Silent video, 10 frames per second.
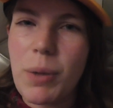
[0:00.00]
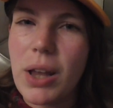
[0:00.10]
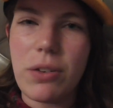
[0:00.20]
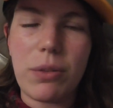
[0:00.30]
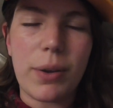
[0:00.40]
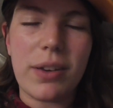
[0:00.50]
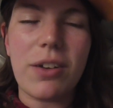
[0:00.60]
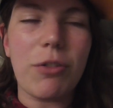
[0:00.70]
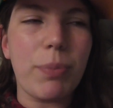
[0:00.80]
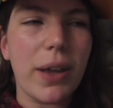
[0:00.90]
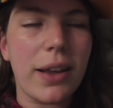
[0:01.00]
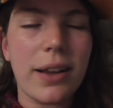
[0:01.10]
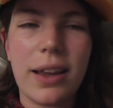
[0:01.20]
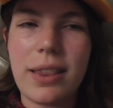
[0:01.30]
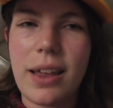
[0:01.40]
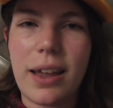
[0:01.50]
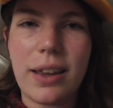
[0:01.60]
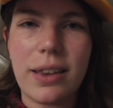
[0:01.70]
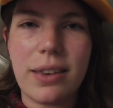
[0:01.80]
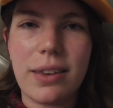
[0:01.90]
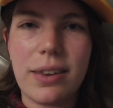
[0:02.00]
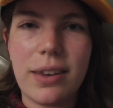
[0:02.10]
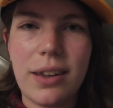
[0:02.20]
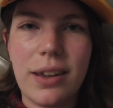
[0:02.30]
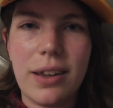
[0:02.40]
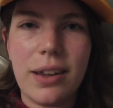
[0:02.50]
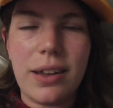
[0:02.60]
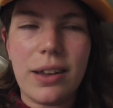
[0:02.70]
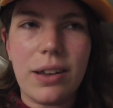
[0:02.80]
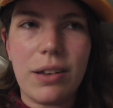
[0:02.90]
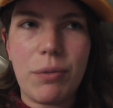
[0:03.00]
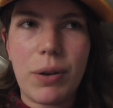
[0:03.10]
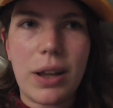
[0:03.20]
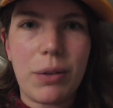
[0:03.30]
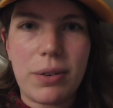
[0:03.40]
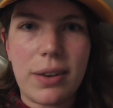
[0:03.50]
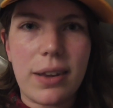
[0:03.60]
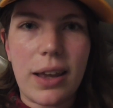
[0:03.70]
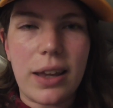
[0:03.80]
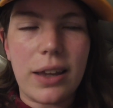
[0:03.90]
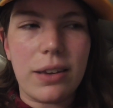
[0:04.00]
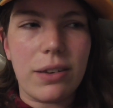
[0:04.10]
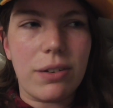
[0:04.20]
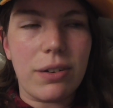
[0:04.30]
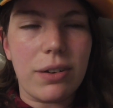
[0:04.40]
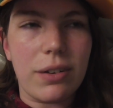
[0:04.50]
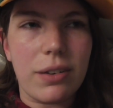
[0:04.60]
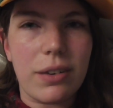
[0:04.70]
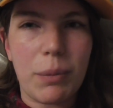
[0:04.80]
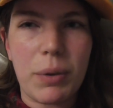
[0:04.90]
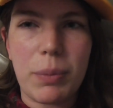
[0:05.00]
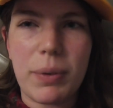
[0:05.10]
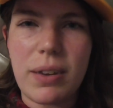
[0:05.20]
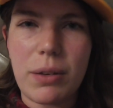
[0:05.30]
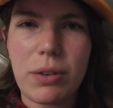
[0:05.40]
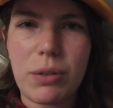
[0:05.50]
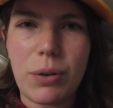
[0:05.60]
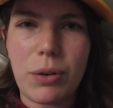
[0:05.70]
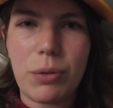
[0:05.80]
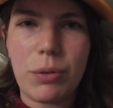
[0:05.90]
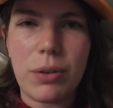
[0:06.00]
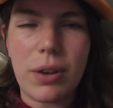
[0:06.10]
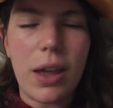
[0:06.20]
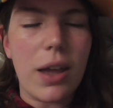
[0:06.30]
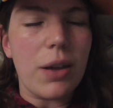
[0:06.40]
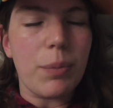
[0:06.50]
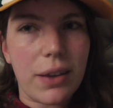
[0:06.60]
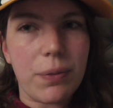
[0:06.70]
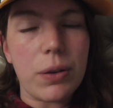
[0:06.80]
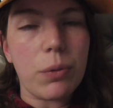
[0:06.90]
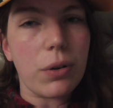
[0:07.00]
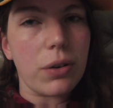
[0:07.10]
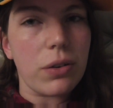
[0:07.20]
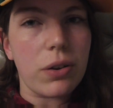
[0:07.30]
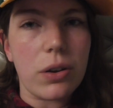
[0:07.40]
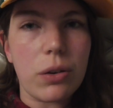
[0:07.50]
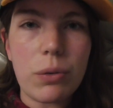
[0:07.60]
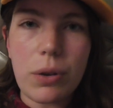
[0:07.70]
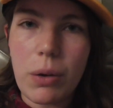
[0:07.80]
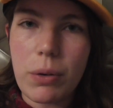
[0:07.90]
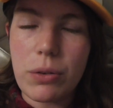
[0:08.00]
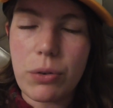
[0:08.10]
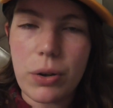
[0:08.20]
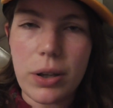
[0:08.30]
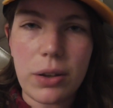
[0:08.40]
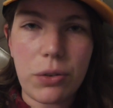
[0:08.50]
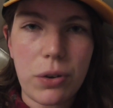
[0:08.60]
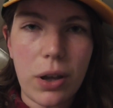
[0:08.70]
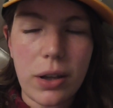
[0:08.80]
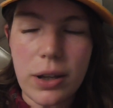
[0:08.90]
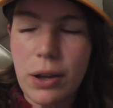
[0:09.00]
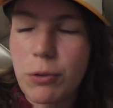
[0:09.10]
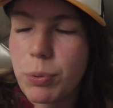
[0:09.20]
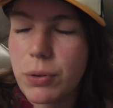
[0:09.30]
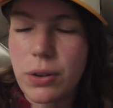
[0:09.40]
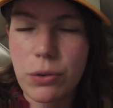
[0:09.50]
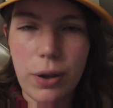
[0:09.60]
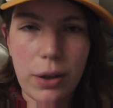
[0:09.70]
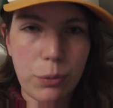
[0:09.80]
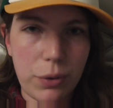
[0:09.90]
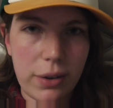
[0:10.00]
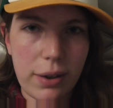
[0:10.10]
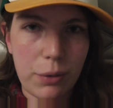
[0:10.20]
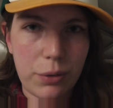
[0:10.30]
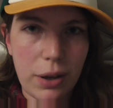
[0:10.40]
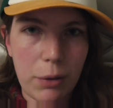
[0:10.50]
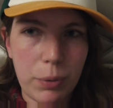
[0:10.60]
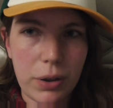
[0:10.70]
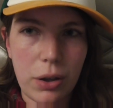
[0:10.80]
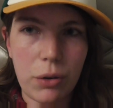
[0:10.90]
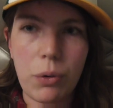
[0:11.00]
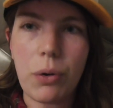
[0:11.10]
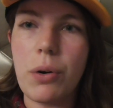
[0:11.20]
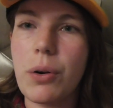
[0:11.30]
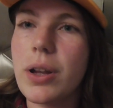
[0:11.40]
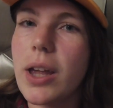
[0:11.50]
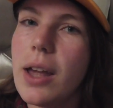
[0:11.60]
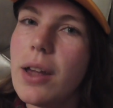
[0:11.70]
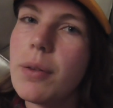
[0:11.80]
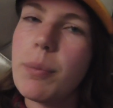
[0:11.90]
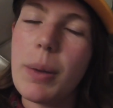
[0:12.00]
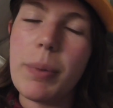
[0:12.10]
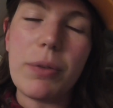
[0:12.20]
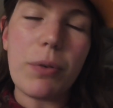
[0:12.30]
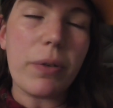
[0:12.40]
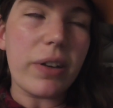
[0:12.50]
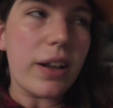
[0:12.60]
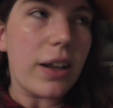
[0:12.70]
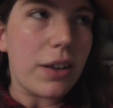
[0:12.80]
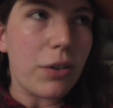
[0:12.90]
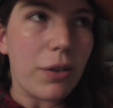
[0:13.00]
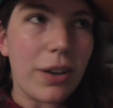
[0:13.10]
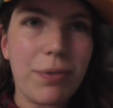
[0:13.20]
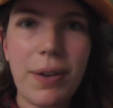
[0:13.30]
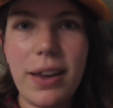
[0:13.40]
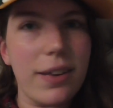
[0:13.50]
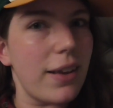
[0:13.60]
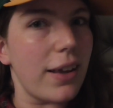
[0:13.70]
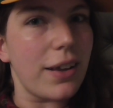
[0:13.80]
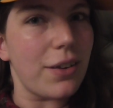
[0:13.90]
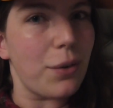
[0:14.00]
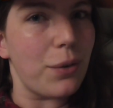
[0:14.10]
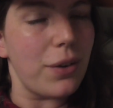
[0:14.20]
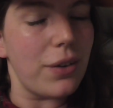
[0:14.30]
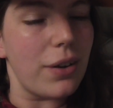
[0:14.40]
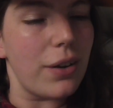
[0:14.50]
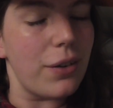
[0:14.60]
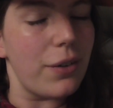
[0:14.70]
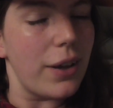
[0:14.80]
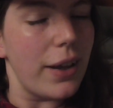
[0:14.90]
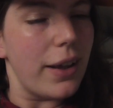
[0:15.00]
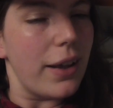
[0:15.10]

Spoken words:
imagine myself being like that when I was his age. That makes me sound so old. If you want to go and join his journey, I've put his channel details down below, or maybe you've already clicked on his face like I told you to.